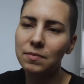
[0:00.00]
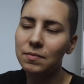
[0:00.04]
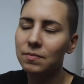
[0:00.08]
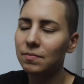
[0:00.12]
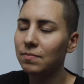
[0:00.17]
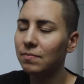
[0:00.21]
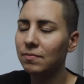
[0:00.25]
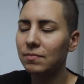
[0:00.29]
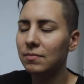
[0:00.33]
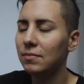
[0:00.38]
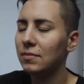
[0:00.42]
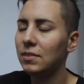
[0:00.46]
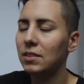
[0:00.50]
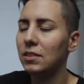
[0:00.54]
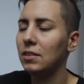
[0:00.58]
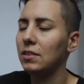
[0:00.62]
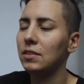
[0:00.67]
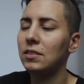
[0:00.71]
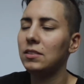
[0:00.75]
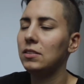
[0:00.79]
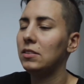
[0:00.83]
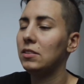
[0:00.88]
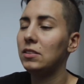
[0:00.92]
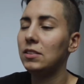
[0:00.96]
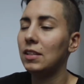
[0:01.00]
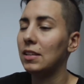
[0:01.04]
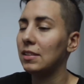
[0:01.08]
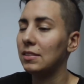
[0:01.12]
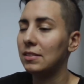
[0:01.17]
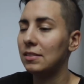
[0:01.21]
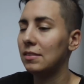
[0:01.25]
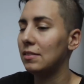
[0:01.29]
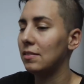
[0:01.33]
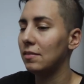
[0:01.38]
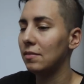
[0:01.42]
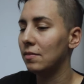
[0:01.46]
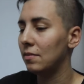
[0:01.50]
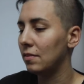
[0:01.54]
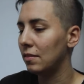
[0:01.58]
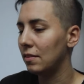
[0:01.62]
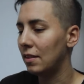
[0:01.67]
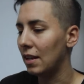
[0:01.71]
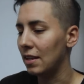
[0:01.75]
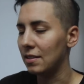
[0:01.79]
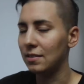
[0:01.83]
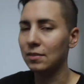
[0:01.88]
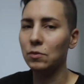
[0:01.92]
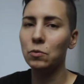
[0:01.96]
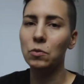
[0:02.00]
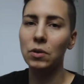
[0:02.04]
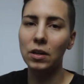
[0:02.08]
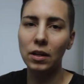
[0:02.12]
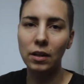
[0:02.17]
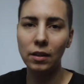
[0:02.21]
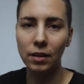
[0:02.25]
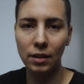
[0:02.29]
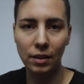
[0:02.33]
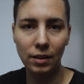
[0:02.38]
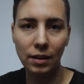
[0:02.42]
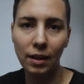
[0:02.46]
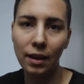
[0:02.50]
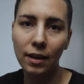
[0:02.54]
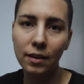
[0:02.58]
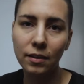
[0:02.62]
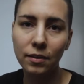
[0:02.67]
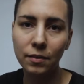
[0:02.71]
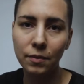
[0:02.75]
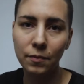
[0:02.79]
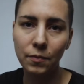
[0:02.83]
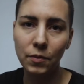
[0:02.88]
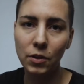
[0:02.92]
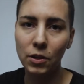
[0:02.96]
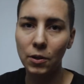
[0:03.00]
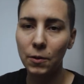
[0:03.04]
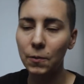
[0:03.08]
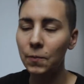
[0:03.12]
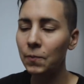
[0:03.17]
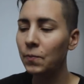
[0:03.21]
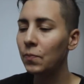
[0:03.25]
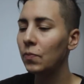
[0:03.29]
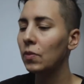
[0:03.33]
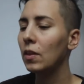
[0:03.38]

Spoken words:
it just doesn't work like that, you know?